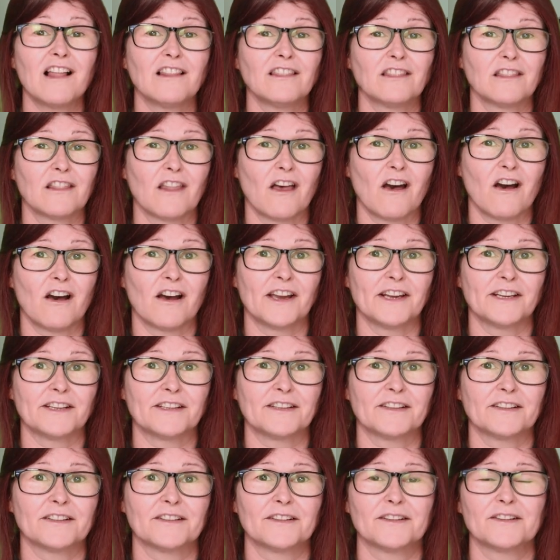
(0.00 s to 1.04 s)
a
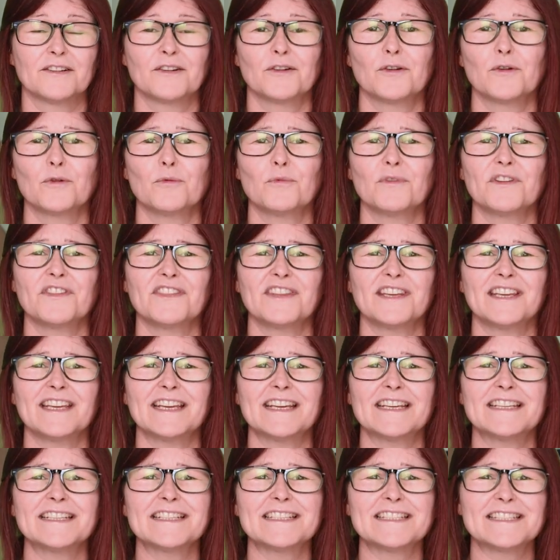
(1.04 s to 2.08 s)
line with the
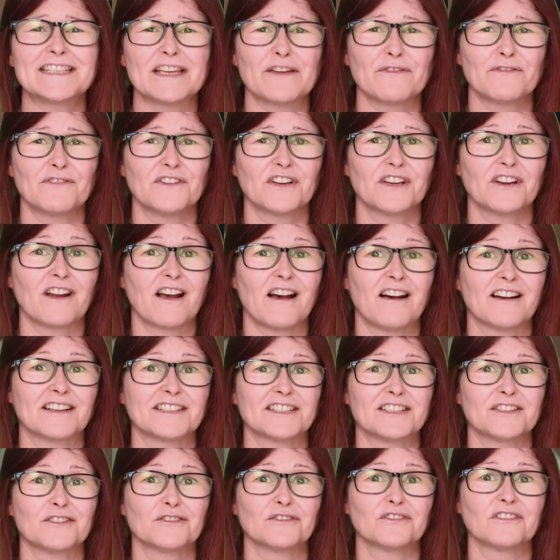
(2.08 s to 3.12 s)
indefinite
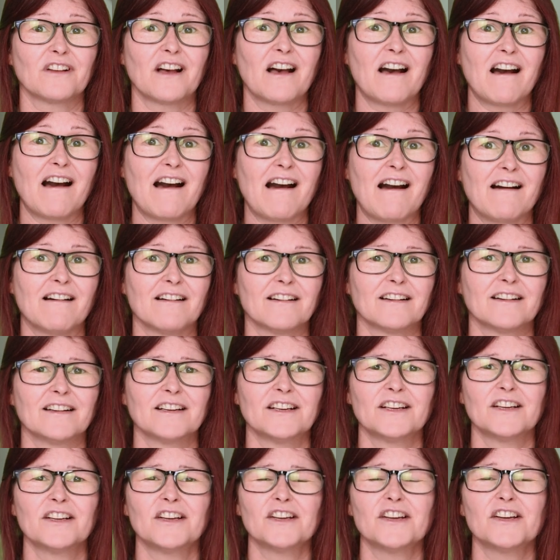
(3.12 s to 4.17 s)
article a.
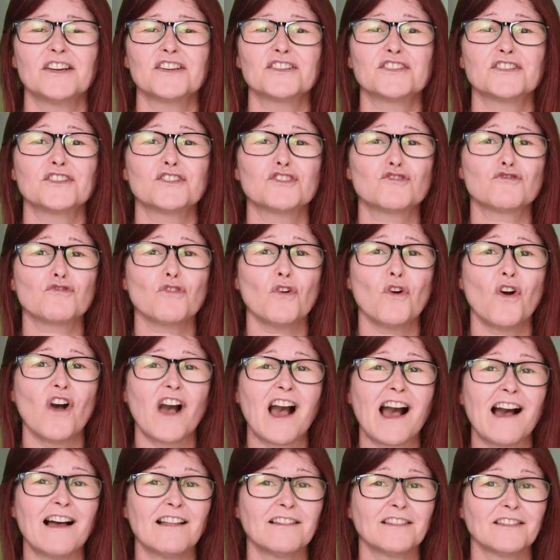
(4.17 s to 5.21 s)
To
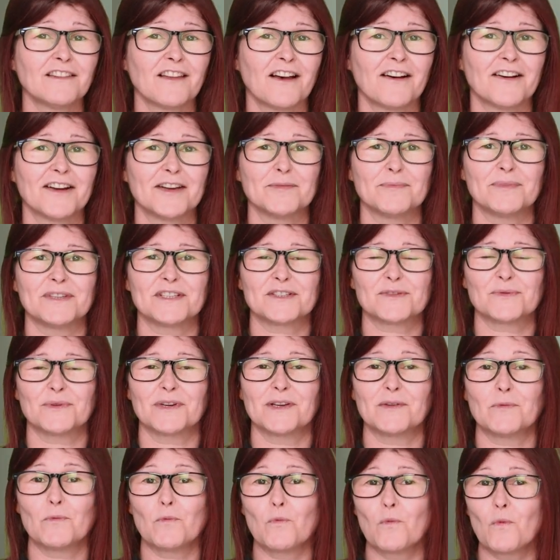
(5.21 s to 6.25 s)
draw a line
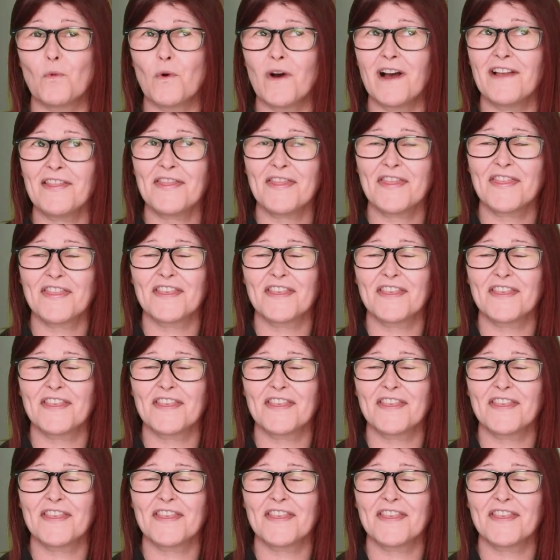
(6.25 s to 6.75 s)
between one